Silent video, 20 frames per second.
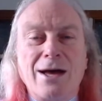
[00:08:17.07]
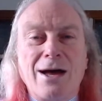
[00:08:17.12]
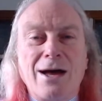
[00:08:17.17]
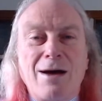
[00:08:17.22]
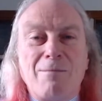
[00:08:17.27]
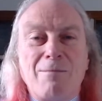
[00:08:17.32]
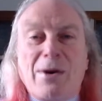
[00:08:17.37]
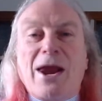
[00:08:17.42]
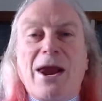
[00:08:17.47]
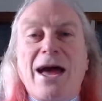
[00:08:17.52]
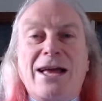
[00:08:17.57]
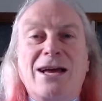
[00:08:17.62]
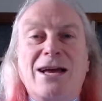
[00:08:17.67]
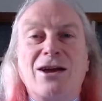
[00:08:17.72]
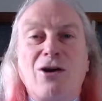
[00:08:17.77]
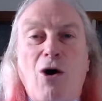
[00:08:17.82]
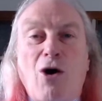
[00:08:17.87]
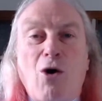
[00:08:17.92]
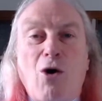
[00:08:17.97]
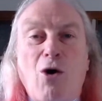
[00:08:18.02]
But I can
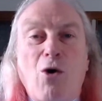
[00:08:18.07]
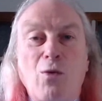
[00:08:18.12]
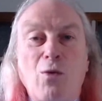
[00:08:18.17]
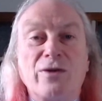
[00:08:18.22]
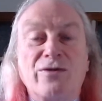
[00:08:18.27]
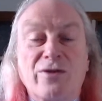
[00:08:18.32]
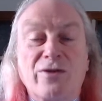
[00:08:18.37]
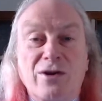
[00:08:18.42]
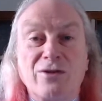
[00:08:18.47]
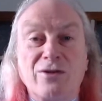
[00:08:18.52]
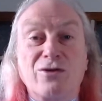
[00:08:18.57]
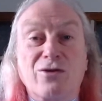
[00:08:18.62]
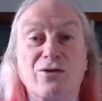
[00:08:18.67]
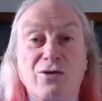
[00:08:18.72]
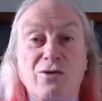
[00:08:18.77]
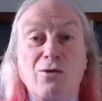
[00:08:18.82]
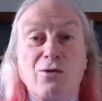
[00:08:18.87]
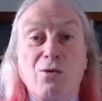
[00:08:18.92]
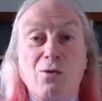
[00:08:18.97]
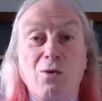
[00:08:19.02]
always
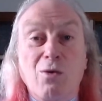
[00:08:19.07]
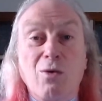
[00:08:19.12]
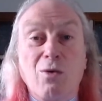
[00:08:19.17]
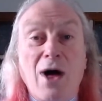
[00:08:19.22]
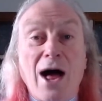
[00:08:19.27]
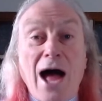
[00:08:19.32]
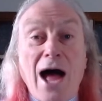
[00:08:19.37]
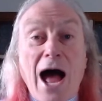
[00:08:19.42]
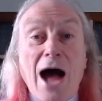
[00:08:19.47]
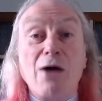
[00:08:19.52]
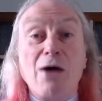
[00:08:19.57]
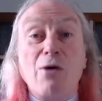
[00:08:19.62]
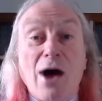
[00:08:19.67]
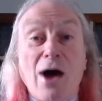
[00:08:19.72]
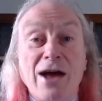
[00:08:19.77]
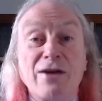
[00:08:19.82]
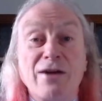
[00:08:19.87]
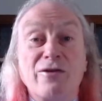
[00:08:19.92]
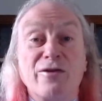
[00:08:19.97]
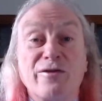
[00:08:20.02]
control how
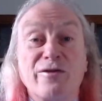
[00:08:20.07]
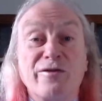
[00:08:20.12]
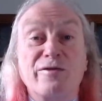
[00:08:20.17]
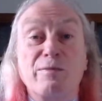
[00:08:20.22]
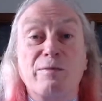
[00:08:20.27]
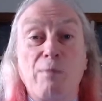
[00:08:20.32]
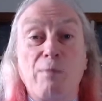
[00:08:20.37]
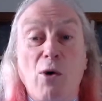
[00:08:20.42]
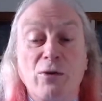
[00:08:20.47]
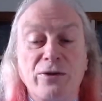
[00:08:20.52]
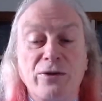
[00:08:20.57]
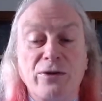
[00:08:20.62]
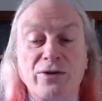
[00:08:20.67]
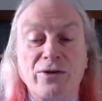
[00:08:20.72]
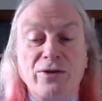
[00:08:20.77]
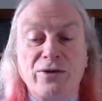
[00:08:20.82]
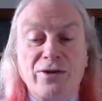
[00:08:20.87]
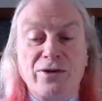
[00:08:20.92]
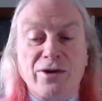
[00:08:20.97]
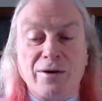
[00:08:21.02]
I respond
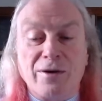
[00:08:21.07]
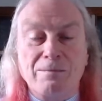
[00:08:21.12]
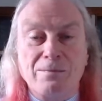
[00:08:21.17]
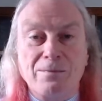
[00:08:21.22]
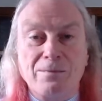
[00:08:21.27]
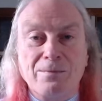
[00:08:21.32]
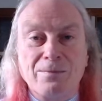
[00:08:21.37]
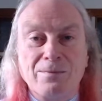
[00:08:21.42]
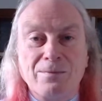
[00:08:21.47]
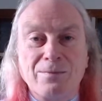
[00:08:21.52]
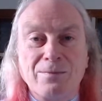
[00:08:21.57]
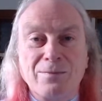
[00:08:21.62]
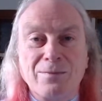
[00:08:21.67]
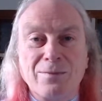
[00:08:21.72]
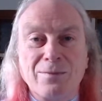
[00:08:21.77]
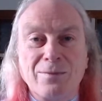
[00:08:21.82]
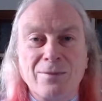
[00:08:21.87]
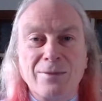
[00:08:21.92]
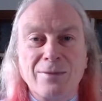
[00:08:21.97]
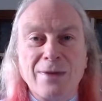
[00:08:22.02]
to them.
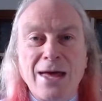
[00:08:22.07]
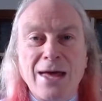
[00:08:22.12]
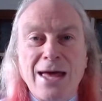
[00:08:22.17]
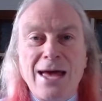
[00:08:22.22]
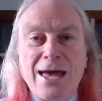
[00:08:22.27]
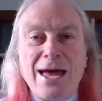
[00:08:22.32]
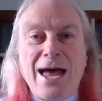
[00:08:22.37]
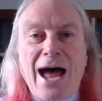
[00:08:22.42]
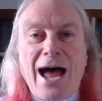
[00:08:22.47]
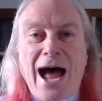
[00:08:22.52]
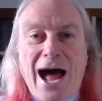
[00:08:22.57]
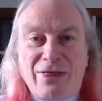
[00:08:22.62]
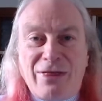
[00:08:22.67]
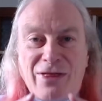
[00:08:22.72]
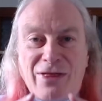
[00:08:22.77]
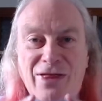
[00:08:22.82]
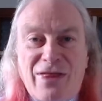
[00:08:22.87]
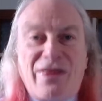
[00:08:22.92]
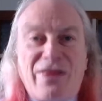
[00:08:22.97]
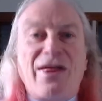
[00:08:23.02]

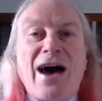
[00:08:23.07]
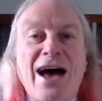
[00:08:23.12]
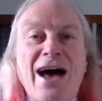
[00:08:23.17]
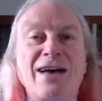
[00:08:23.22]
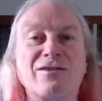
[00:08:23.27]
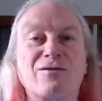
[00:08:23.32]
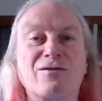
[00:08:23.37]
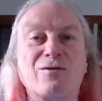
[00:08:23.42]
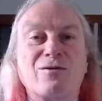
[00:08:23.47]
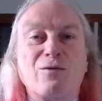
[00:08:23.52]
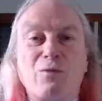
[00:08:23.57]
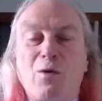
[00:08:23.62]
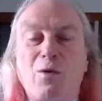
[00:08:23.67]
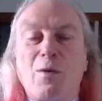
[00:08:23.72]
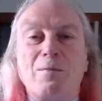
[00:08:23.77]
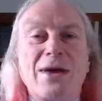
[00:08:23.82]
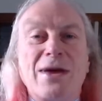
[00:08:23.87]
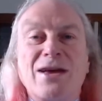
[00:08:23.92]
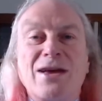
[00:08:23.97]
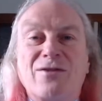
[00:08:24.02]
And that's what
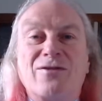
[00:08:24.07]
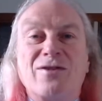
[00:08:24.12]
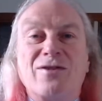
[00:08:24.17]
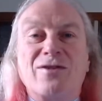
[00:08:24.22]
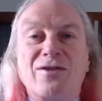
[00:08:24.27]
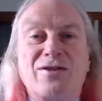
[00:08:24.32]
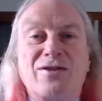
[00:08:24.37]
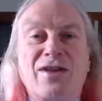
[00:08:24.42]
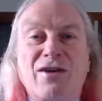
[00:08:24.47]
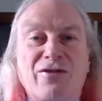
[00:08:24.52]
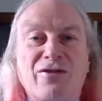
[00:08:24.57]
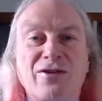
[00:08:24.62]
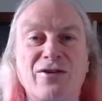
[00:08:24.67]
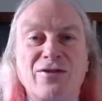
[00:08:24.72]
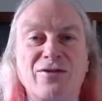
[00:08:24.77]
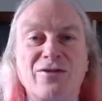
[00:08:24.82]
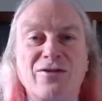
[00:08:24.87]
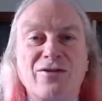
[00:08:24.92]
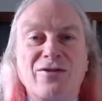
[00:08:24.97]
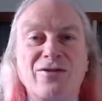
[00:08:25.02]
makes a
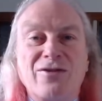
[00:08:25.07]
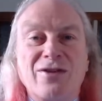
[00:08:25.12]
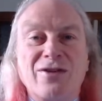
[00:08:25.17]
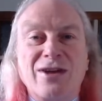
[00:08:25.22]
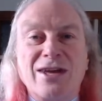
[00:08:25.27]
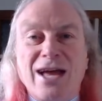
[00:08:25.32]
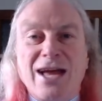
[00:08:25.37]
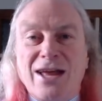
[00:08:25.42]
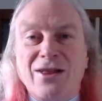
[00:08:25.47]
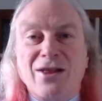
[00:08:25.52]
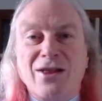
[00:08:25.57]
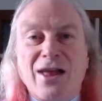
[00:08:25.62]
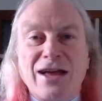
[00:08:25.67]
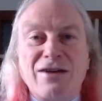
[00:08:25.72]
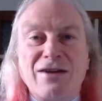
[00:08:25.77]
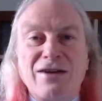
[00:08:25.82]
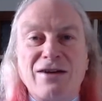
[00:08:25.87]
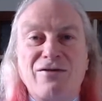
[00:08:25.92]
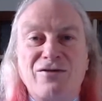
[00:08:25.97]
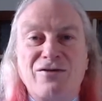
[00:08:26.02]
difference in
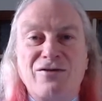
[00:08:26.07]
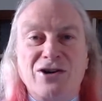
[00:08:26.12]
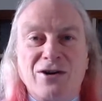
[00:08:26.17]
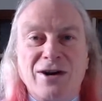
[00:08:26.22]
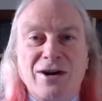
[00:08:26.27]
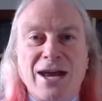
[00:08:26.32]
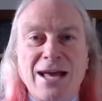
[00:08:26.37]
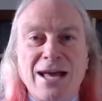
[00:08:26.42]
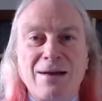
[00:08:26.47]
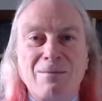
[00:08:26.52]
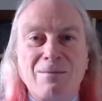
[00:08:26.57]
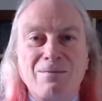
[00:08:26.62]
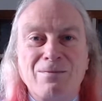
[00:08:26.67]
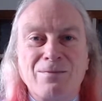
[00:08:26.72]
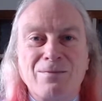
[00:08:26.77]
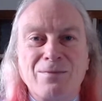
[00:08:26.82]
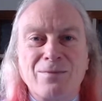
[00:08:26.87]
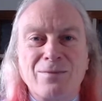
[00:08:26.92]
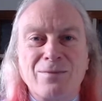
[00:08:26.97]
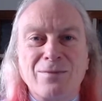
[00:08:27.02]
life journey.
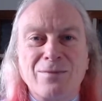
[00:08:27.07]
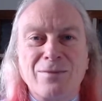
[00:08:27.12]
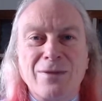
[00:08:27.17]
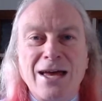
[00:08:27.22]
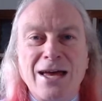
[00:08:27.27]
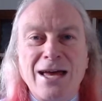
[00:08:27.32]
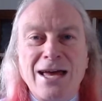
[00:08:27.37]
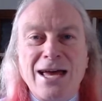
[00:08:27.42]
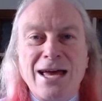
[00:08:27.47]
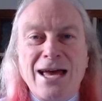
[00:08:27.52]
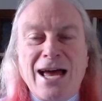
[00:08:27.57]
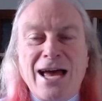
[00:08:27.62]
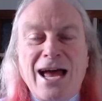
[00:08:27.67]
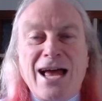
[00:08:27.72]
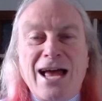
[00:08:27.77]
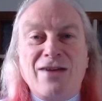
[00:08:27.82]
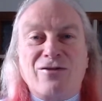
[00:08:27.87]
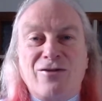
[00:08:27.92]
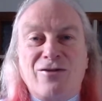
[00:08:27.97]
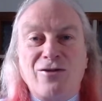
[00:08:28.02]

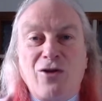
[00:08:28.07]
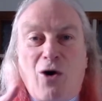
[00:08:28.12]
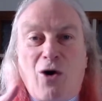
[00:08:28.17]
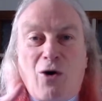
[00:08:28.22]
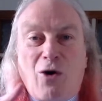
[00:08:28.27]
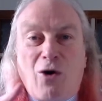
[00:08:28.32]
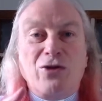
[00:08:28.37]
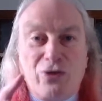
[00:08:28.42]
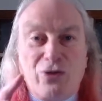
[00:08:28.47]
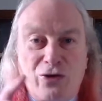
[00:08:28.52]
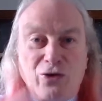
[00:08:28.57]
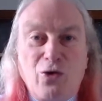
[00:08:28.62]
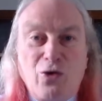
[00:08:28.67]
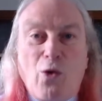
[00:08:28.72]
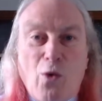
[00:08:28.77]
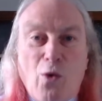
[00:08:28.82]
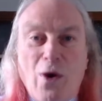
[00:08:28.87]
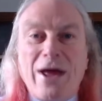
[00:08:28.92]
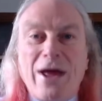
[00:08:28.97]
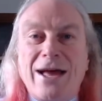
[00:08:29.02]
It's not
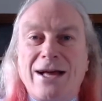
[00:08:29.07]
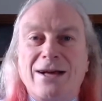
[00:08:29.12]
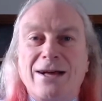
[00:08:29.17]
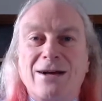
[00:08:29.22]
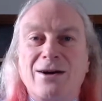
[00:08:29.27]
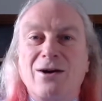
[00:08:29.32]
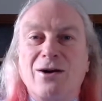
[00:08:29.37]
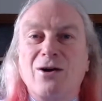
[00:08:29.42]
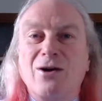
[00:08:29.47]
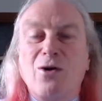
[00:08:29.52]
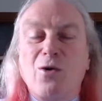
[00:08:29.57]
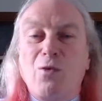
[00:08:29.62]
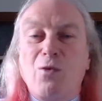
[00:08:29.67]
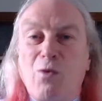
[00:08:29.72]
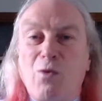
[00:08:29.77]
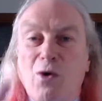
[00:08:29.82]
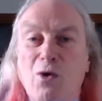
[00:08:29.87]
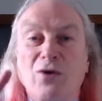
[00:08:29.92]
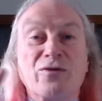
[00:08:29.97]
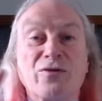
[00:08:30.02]
knowing
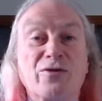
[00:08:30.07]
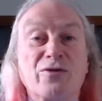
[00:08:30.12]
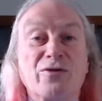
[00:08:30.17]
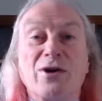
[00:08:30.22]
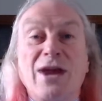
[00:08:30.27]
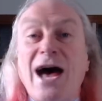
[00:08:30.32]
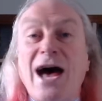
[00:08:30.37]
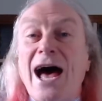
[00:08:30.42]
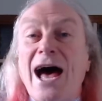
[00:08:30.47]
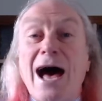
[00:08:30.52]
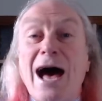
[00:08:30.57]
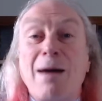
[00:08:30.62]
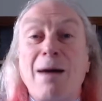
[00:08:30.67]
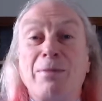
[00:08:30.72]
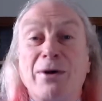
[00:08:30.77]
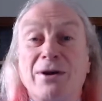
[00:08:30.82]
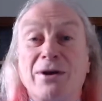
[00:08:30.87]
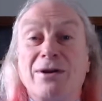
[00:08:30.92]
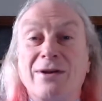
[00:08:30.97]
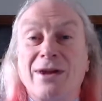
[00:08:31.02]
what's going to
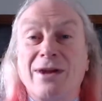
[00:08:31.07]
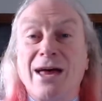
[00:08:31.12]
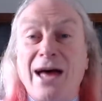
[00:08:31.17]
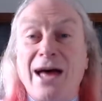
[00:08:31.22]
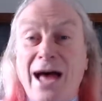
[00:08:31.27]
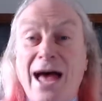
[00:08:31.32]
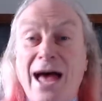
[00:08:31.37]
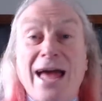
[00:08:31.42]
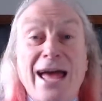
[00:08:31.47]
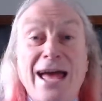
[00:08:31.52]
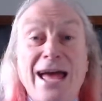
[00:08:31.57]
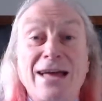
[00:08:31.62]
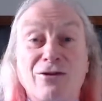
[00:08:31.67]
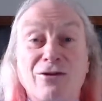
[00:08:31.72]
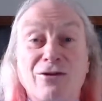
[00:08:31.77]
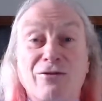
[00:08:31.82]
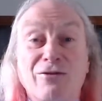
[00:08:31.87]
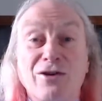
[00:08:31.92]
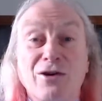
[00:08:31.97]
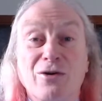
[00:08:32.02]
happen ahead
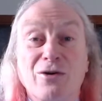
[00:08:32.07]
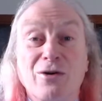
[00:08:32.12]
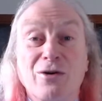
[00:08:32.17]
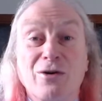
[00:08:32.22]
of you.